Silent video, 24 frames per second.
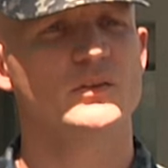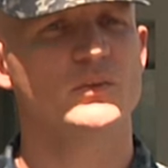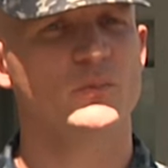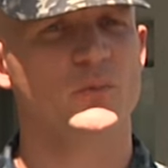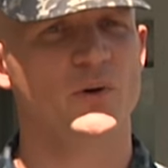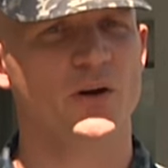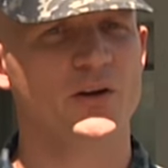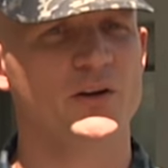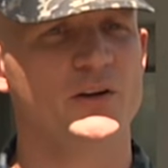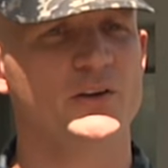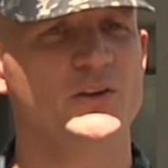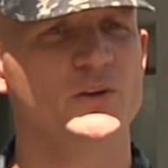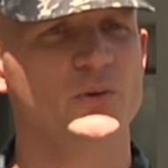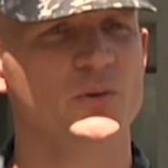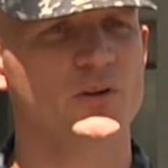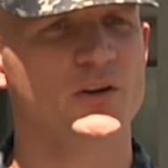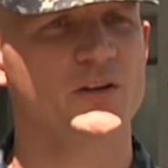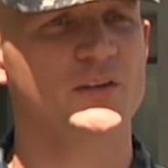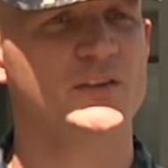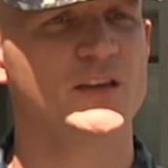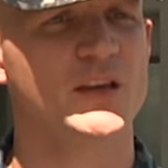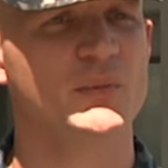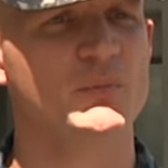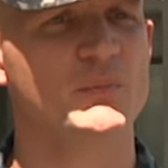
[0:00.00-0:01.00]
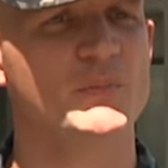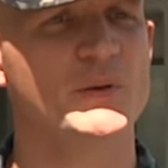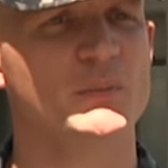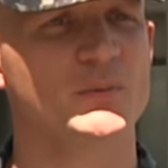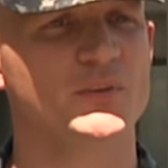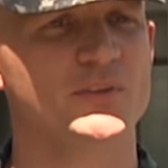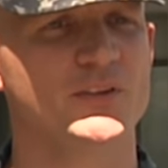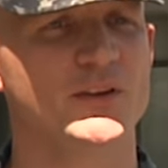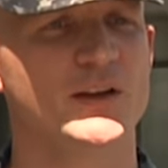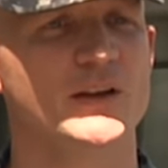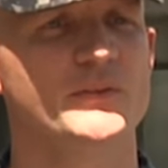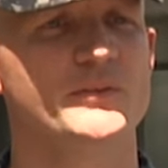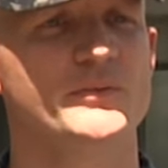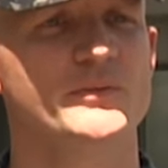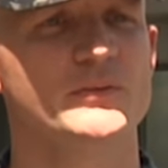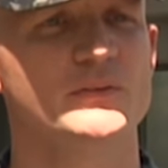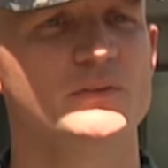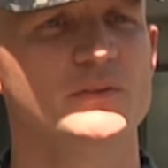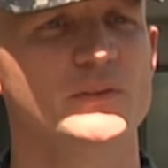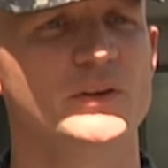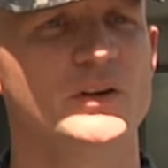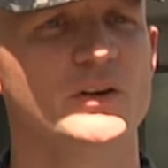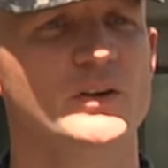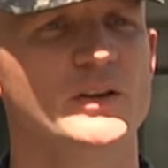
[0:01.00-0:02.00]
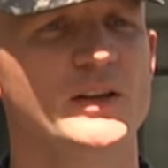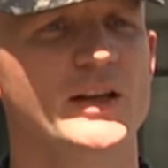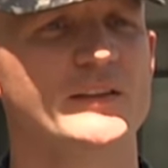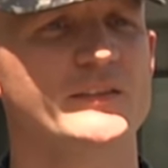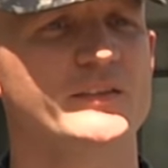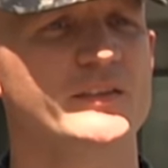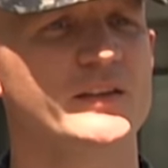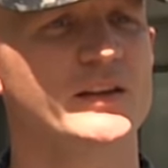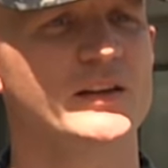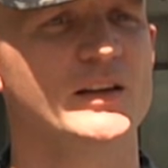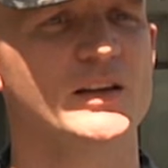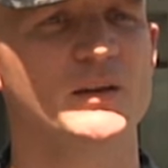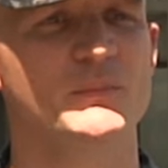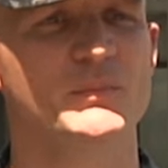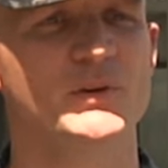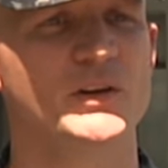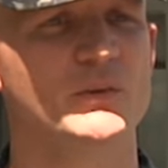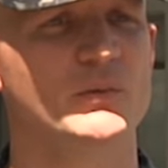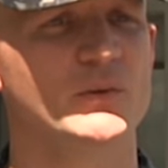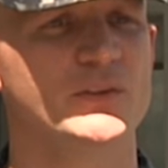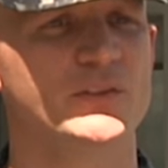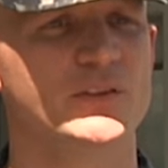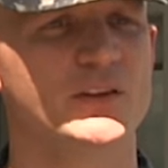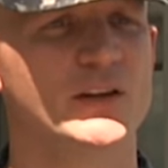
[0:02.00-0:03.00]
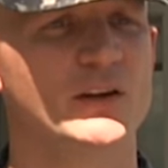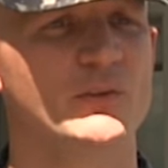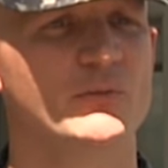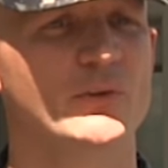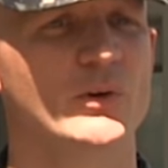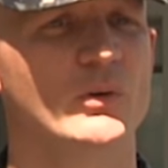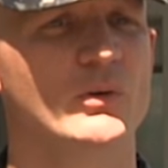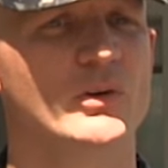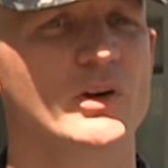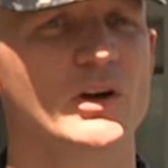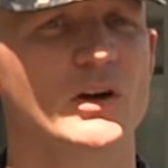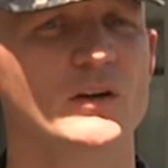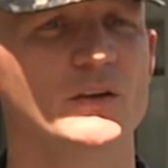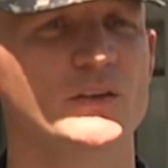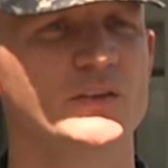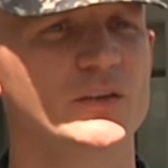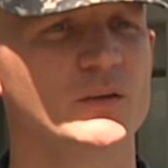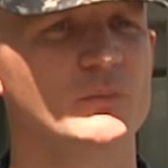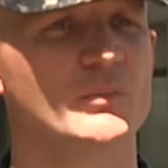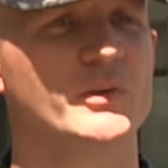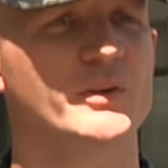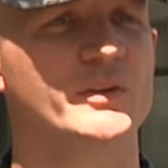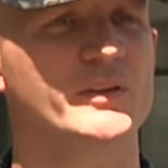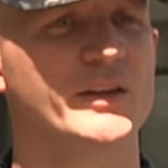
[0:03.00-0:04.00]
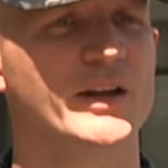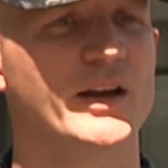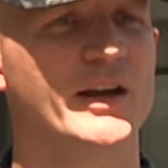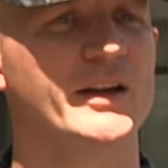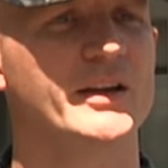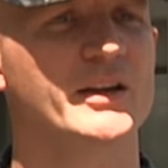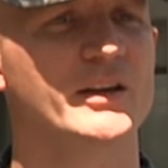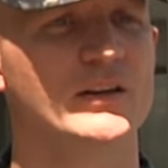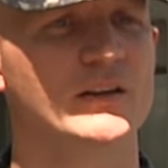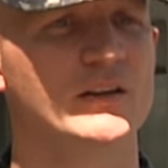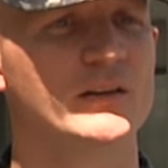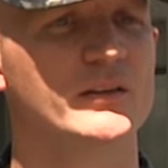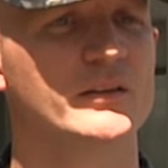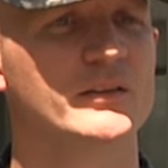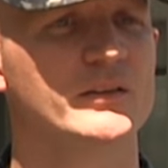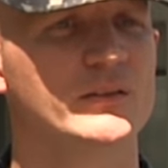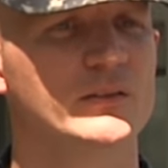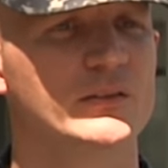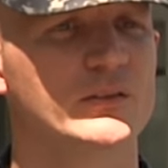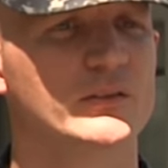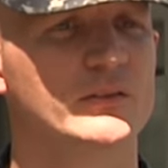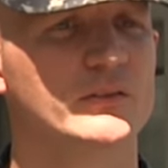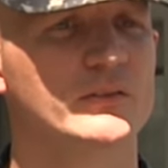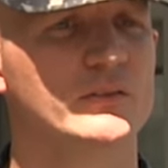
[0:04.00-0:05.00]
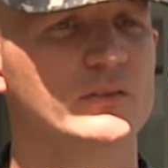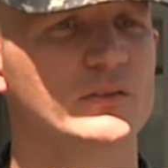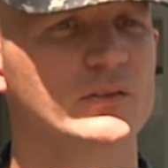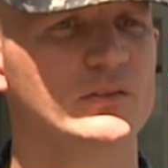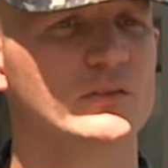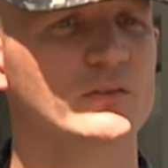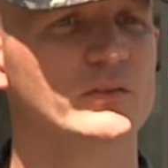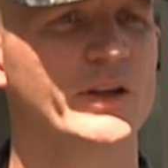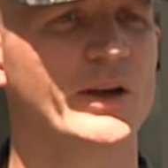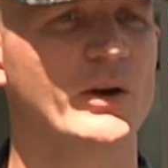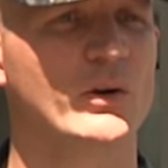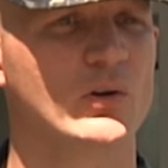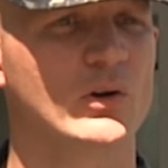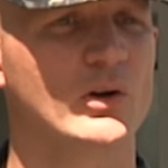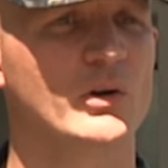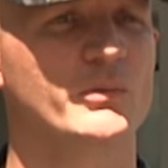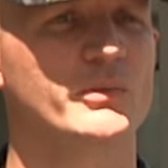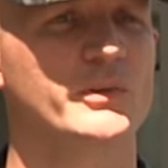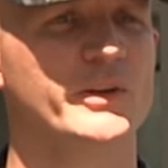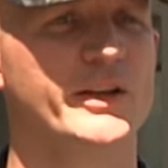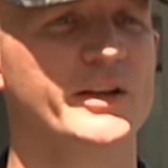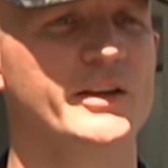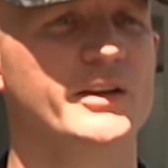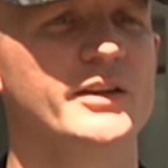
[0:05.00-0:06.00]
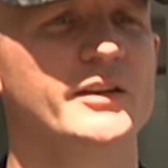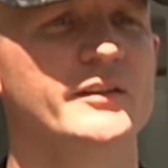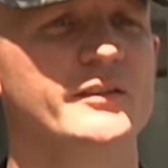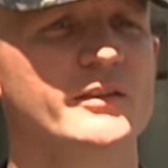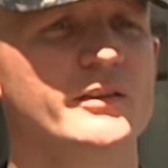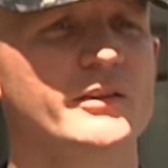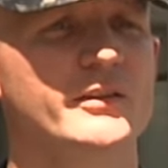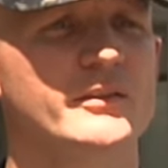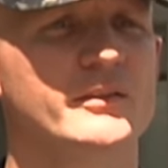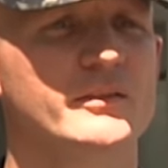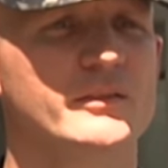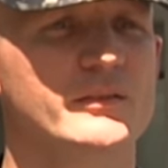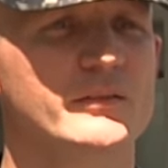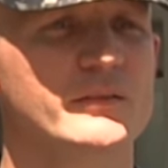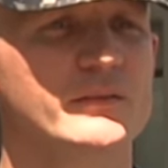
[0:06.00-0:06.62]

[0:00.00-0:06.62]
we're out here doing this, keeping people safe. You know, last thing anybody wants to get a phone call is someone dying in a alcohol-related incident.